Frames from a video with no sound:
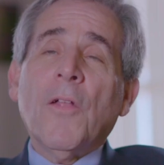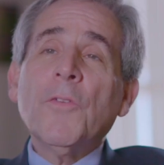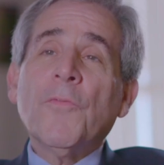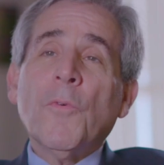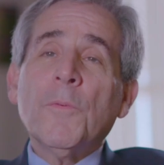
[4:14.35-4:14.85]

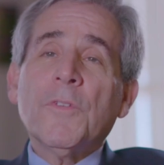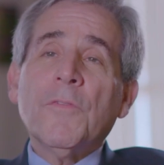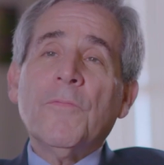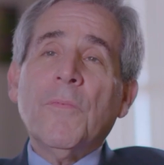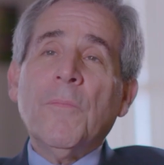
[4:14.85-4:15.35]
Other forms
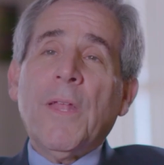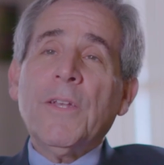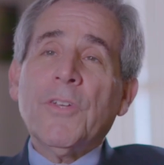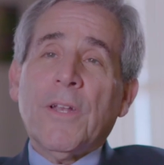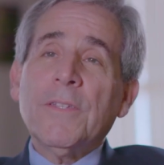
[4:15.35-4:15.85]
of
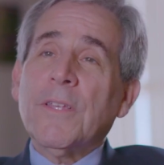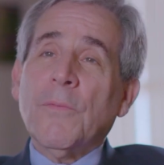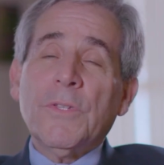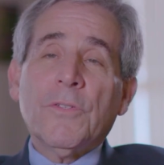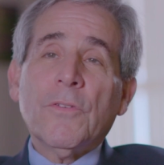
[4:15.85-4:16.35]
meningitis
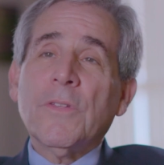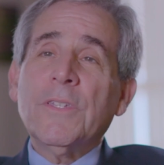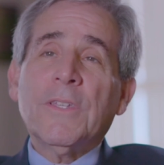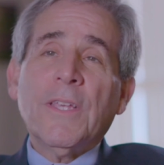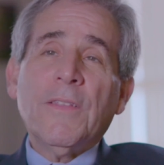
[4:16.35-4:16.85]
that we
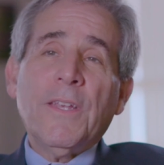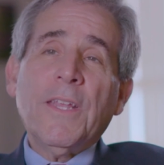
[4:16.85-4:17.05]
certainly see in the